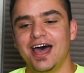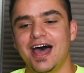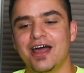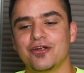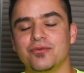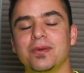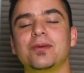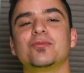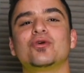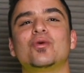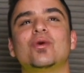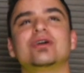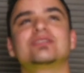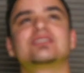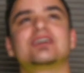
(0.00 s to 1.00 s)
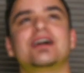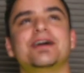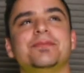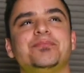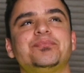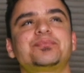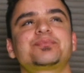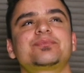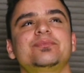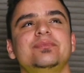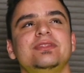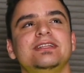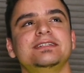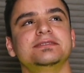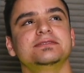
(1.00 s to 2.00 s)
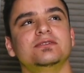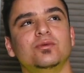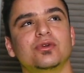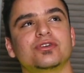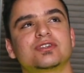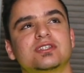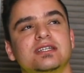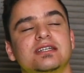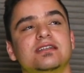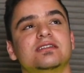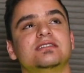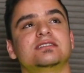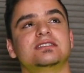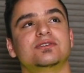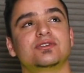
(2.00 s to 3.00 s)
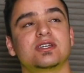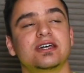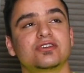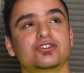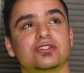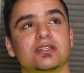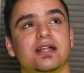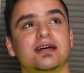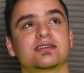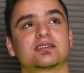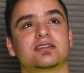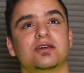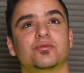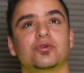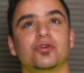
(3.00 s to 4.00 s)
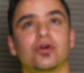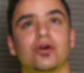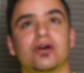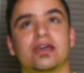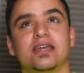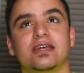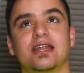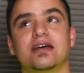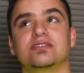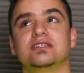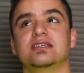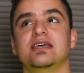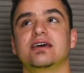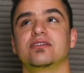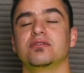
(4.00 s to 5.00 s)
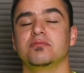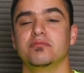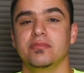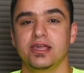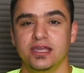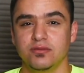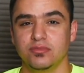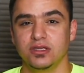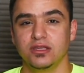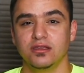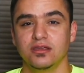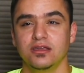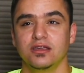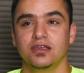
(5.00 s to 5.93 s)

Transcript: I remember one time we were sitting, it was actually the last time we were all hanging out together, maybe.